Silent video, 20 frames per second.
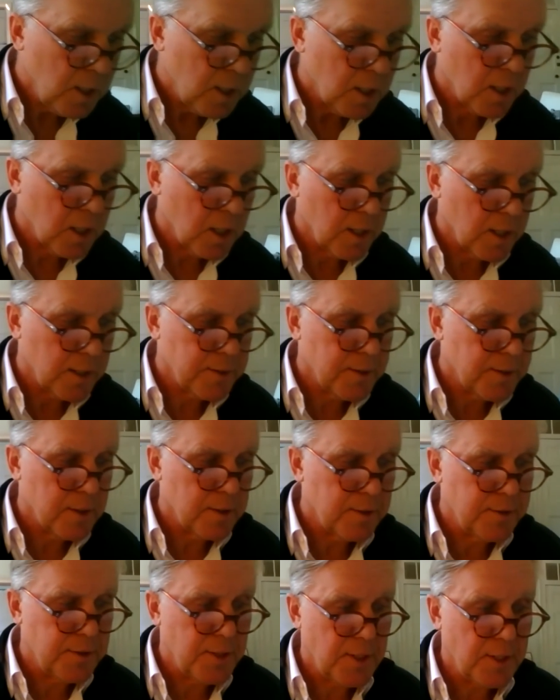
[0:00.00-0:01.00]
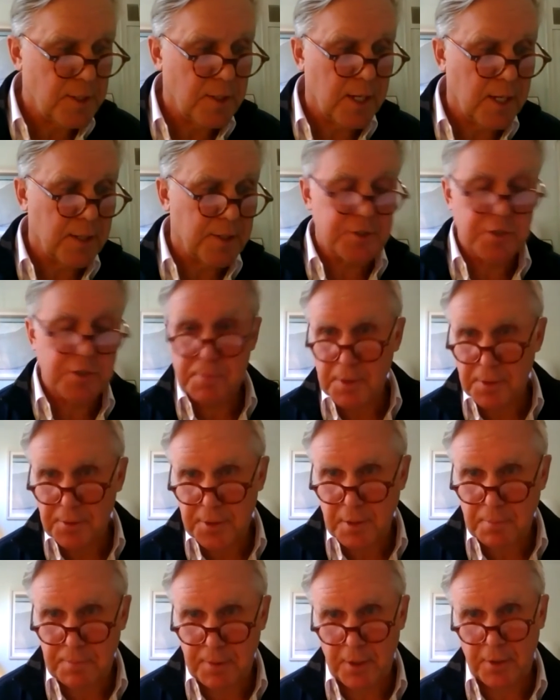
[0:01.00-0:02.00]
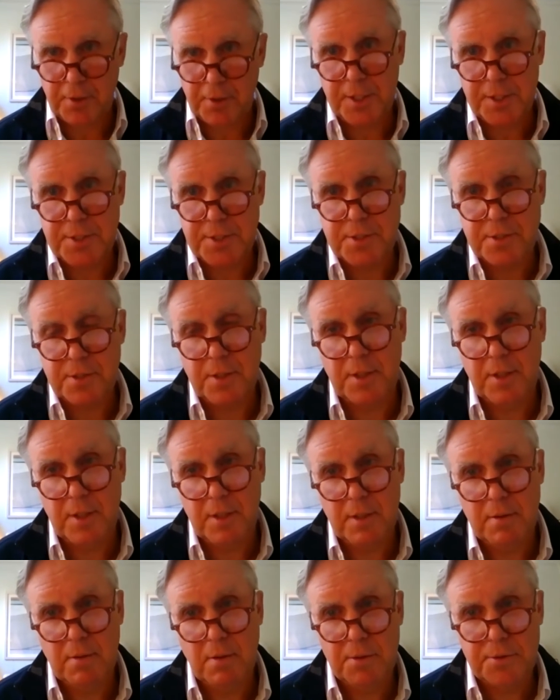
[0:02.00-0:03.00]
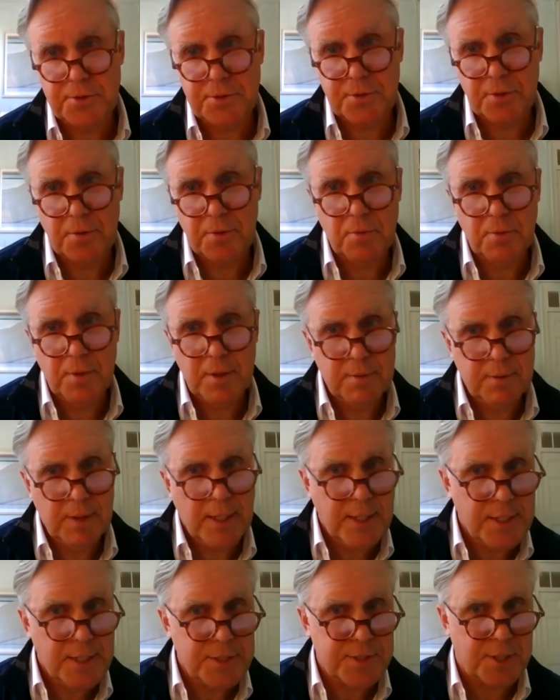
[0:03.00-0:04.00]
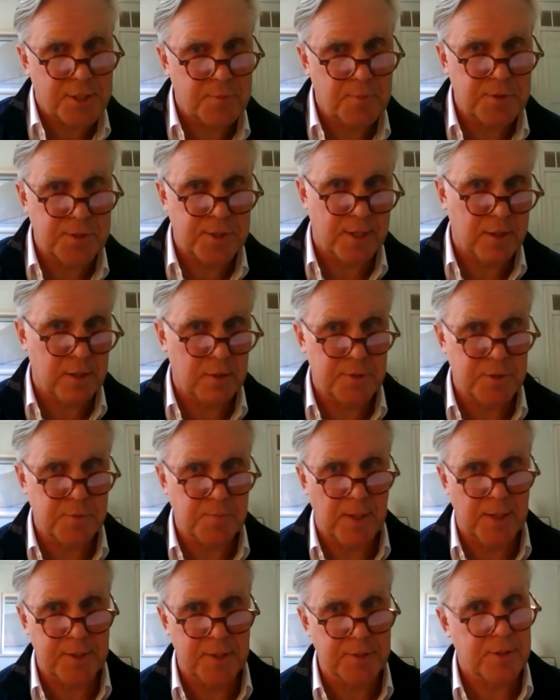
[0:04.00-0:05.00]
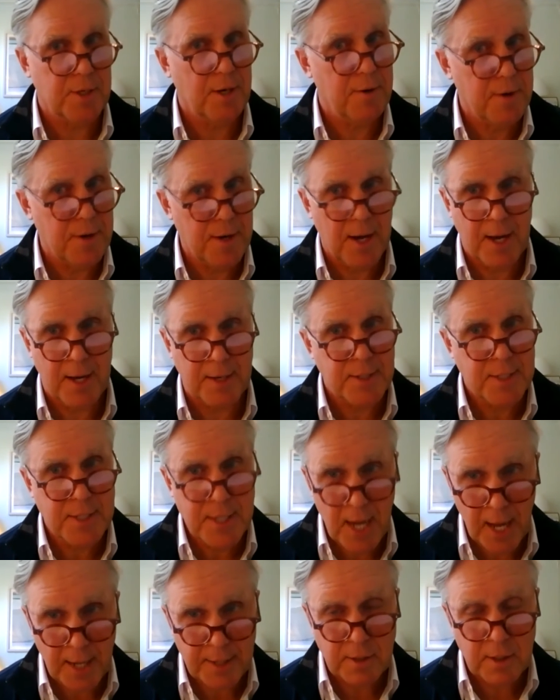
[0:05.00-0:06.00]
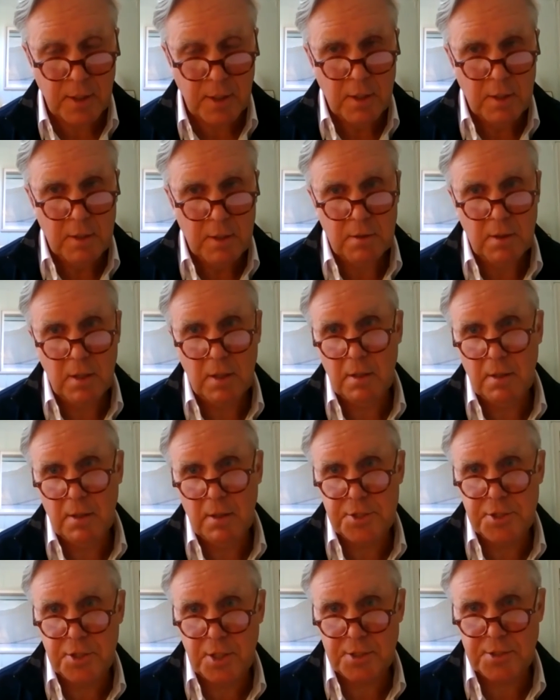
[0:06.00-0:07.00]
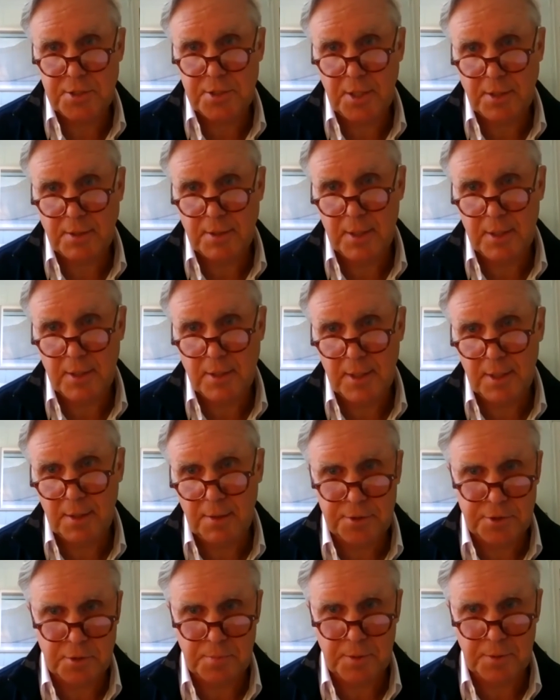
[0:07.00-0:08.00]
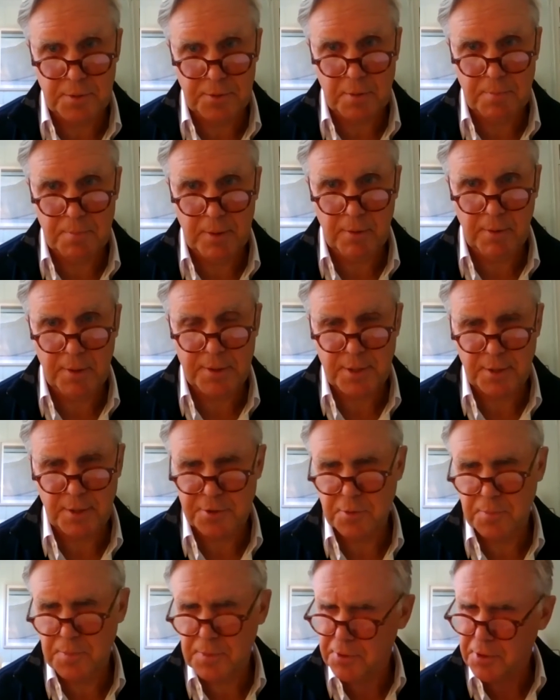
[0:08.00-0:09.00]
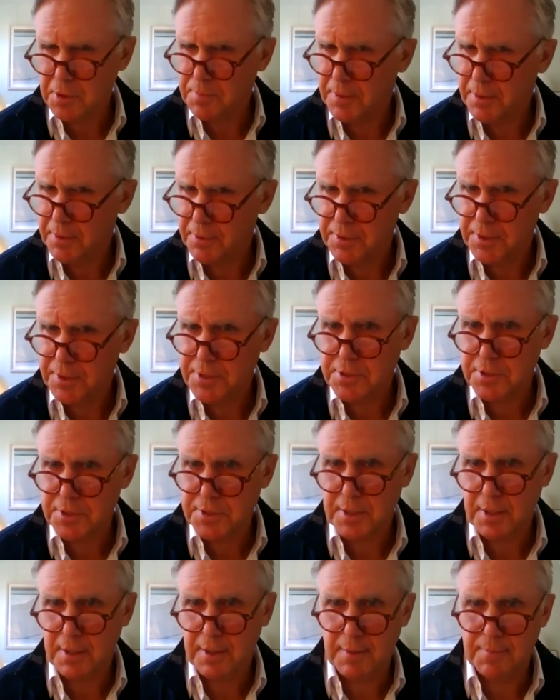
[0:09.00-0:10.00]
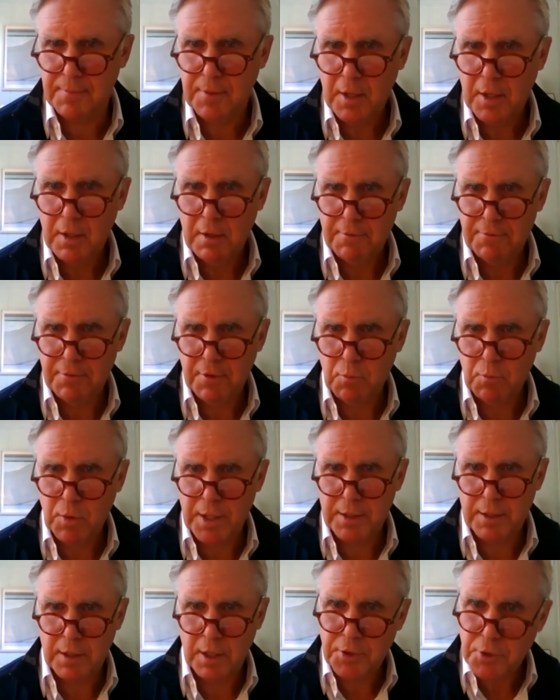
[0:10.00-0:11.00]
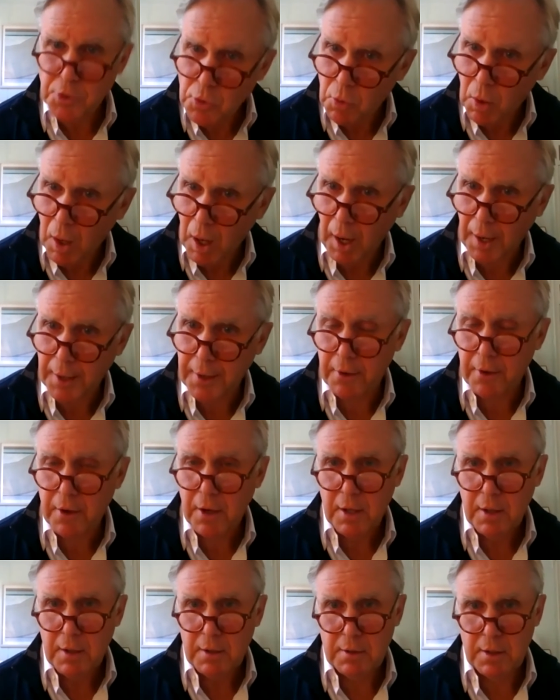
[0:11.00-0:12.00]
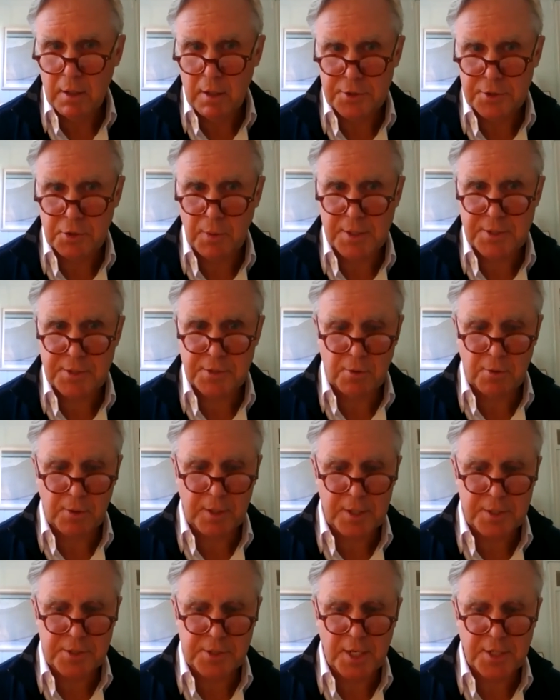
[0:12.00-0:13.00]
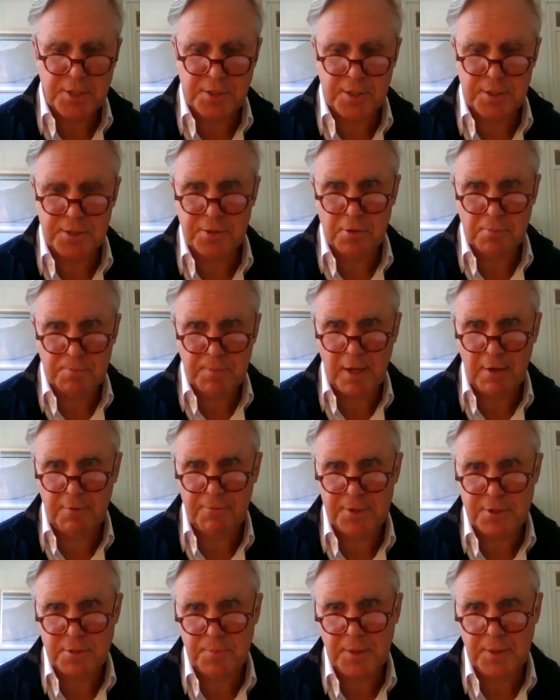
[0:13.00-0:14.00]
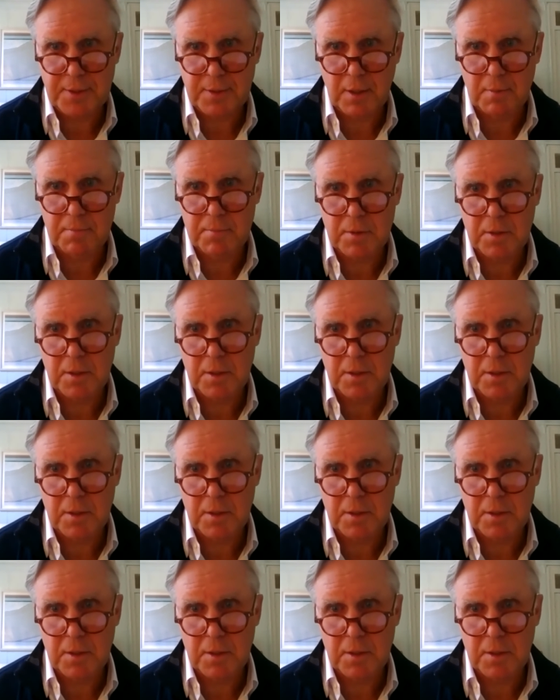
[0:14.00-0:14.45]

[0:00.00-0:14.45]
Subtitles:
On the eligibility periods, also 86% of the respondents are not yet adjusting any eligibility periods. Eligibility period is the time from when a new hire joins an organization until benefits become